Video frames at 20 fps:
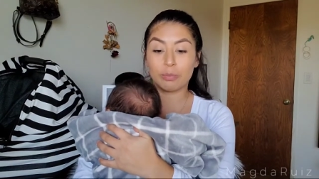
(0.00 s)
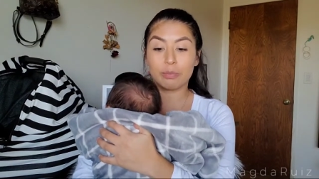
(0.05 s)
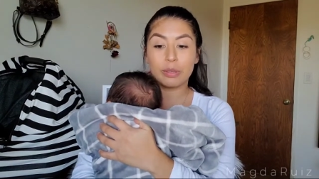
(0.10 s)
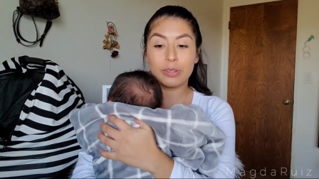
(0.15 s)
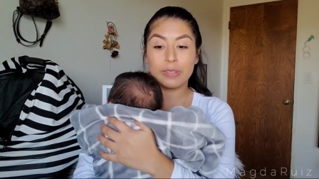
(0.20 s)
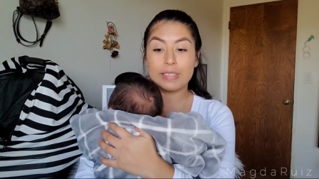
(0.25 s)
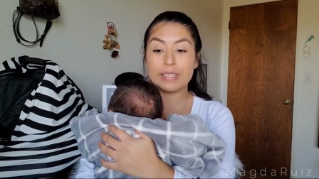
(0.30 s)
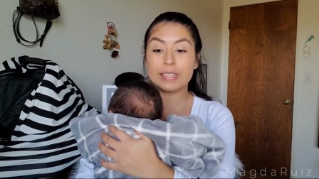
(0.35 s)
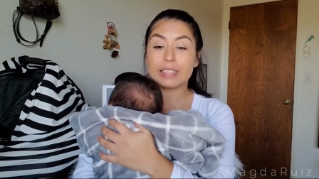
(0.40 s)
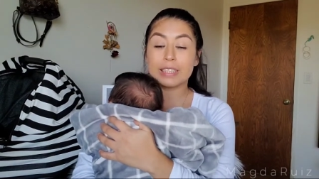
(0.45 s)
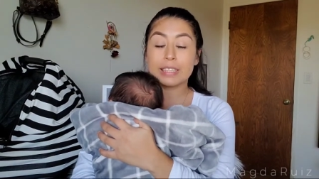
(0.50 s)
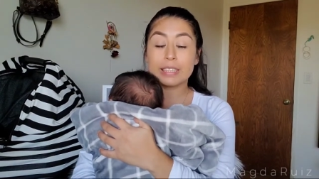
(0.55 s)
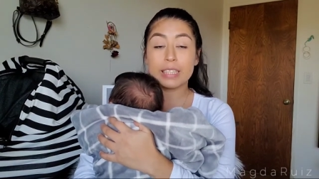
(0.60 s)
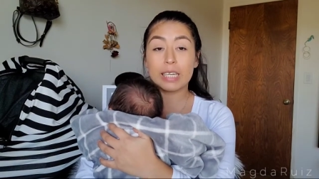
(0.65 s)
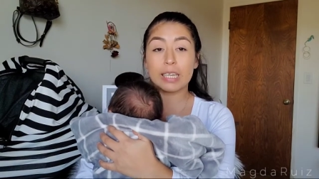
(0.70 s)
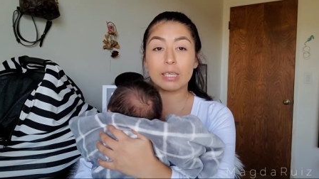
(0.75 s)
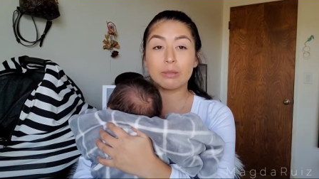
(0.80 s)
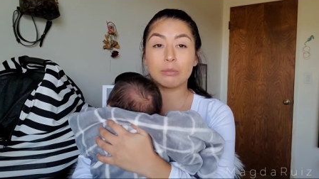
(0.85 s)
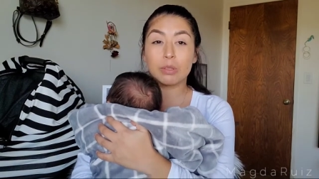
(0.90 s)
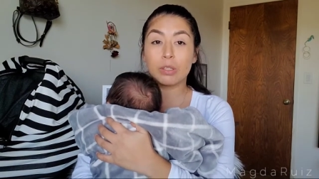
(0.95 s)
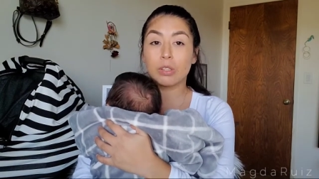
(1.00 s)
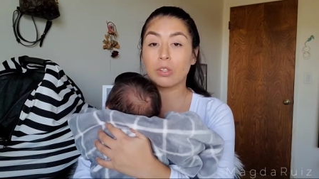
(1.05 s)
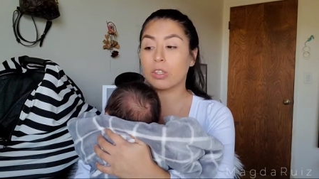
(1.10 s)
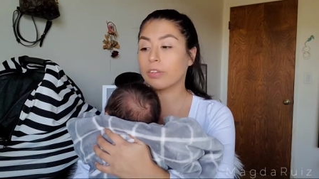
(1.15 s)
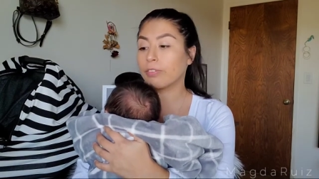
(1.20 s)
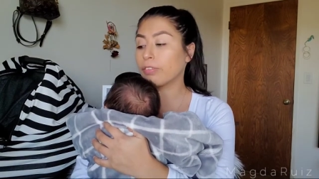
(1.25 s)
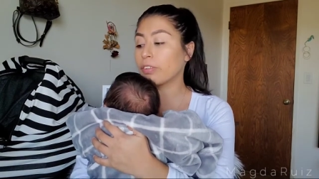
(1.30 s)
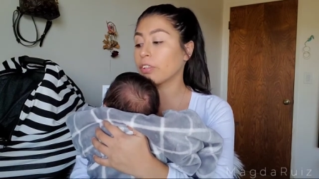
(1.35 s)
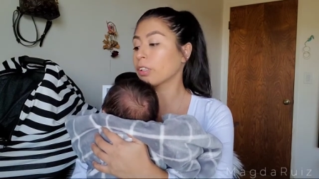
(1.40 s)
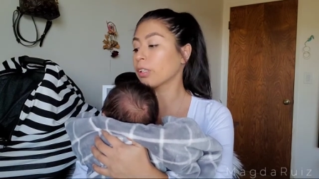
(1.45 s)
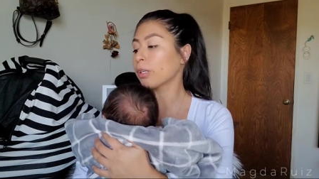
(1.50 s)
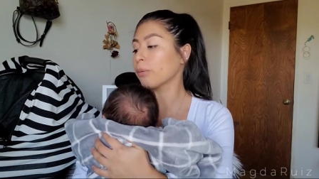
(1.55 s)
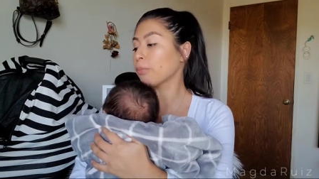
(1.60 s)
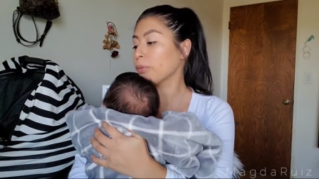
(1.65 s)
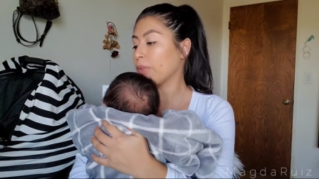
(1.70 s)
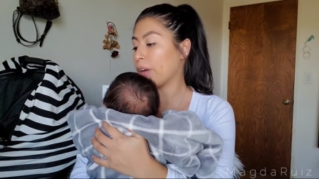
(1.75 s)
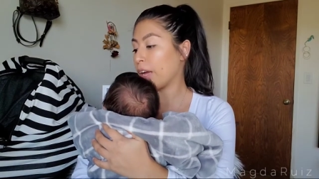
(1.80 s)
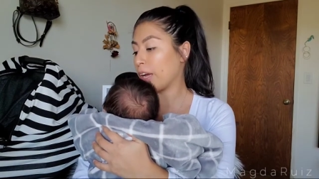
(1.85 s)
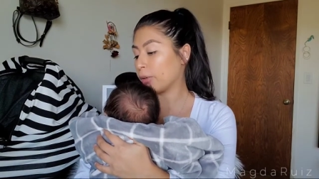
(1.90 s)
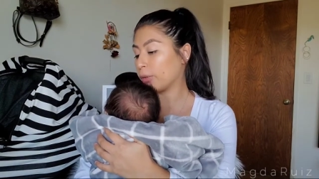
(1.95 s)
period of time, only for a couple of
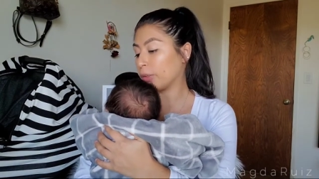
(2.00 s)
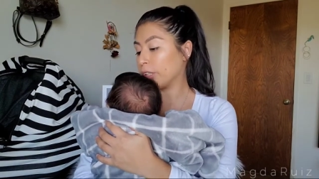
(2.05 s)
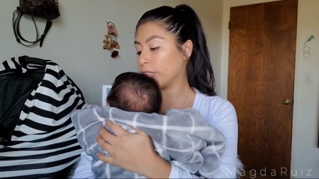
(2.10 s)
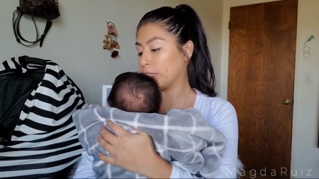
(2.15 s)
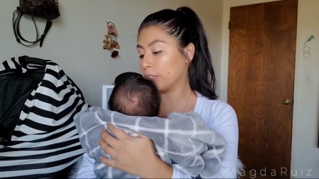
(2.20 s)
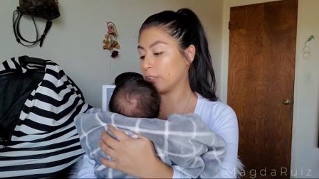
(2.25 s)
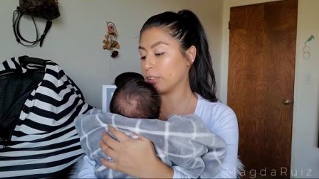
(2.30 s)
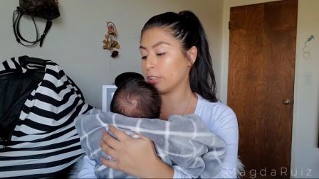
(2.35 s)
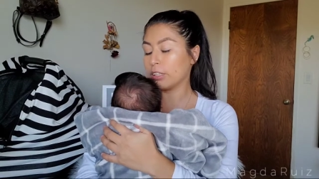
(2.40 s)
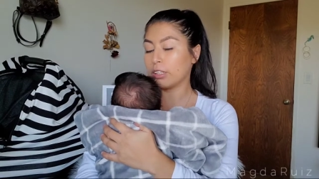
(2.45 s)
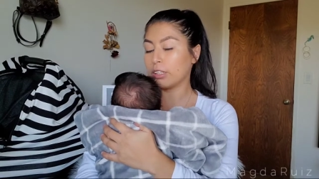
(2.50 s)
hours.